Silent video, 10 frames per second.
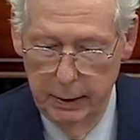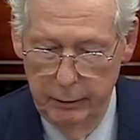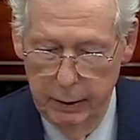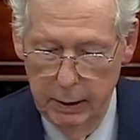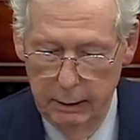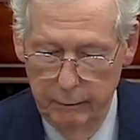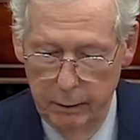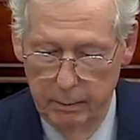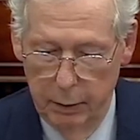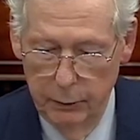everything
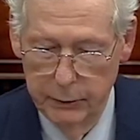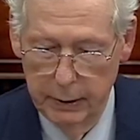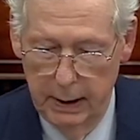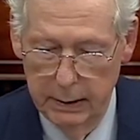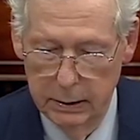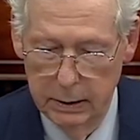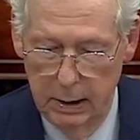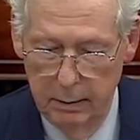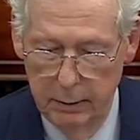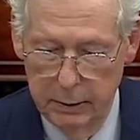from both sides'
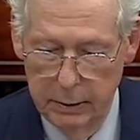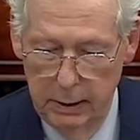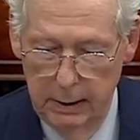statements